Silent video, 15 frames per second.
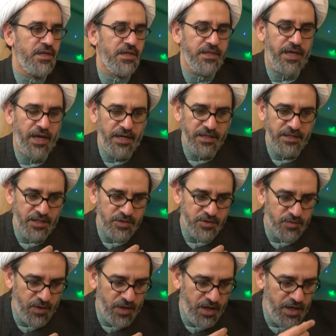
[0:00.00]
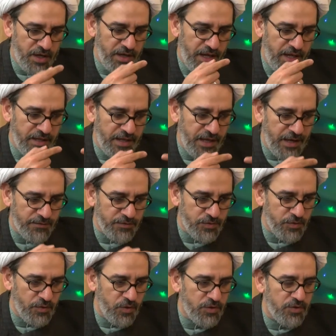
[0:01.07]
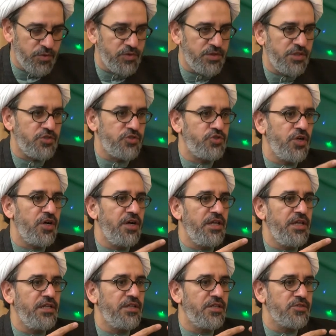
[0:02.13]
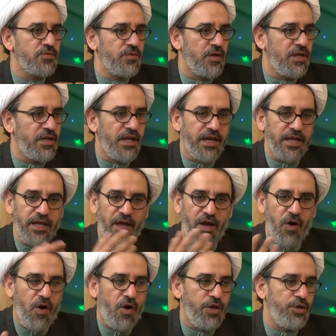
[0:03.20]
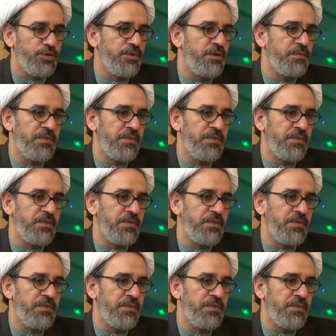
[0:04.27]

They are in this world and they have to go through this journey in this world like all human